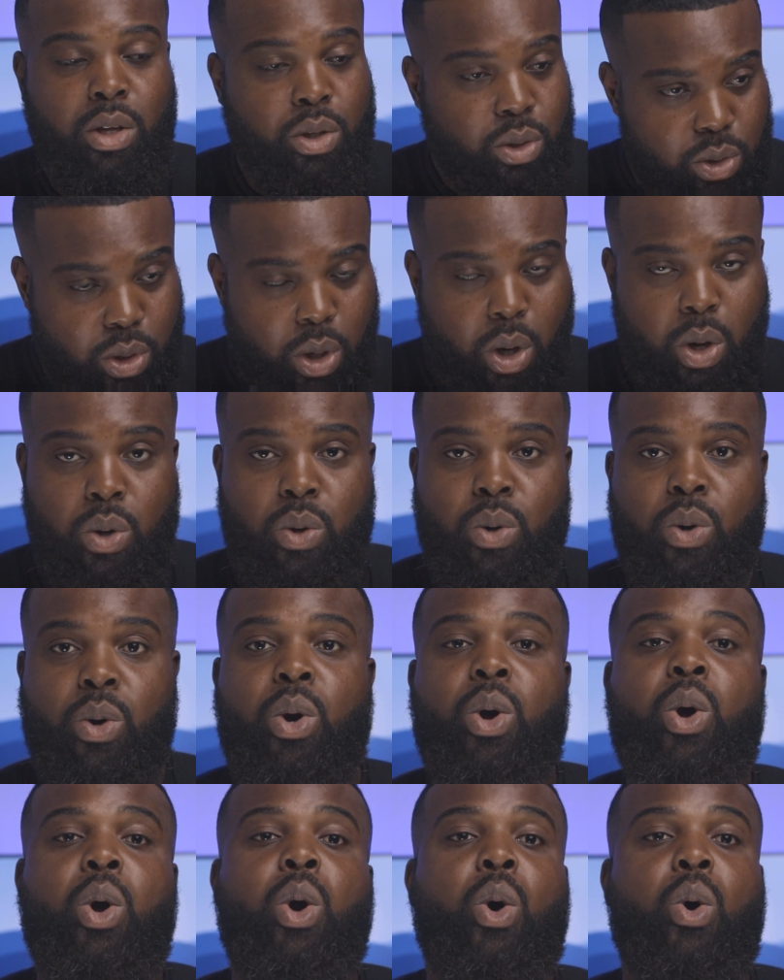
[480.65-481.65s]
So
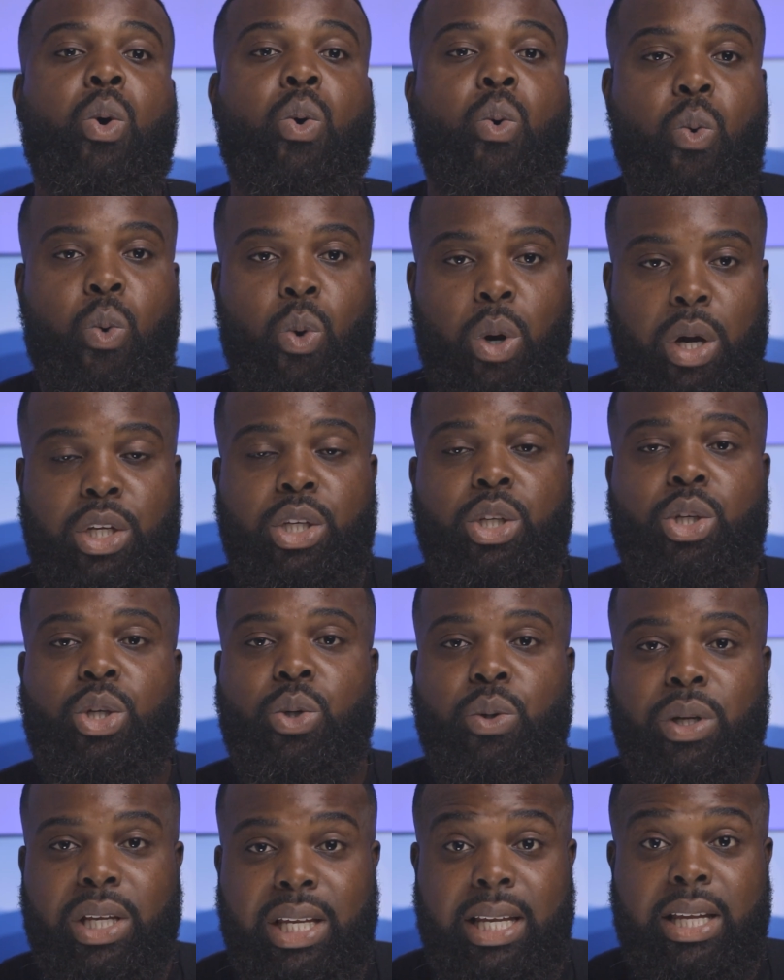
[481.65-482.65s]
what
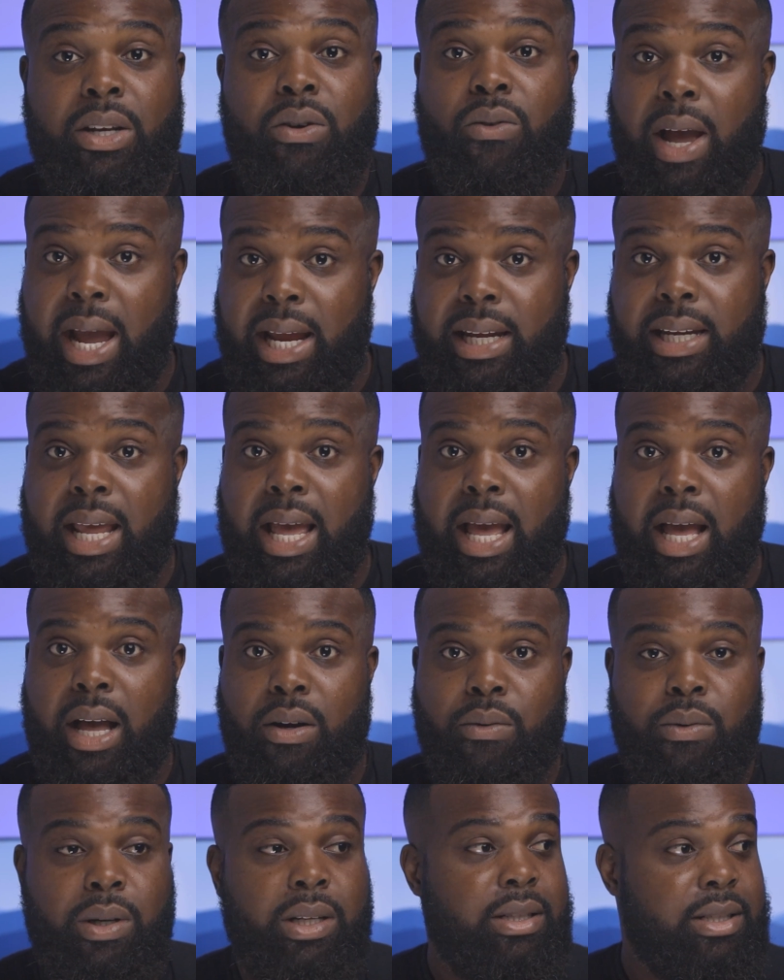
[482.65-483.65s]
you eat right
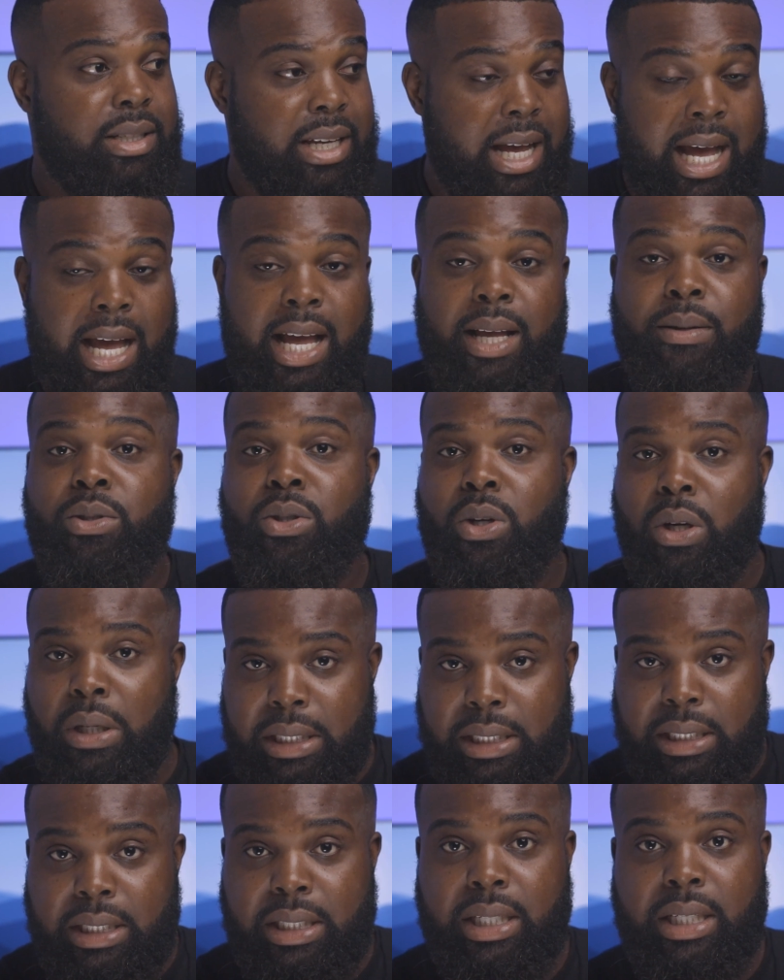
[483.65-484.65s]
now when times are
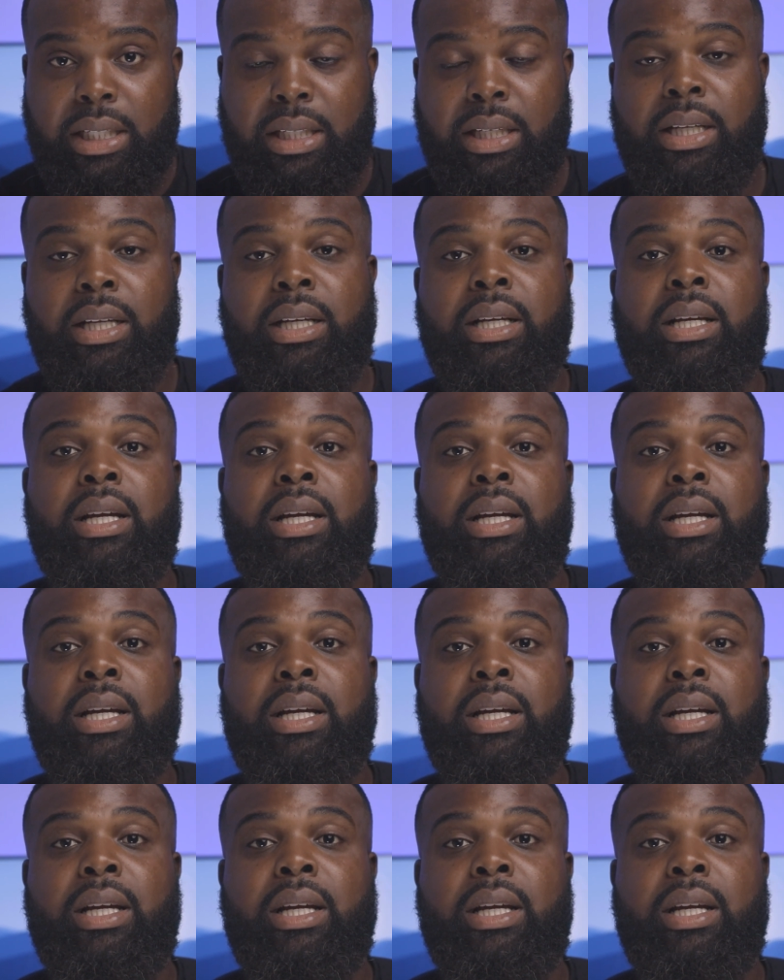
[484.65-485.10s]
good,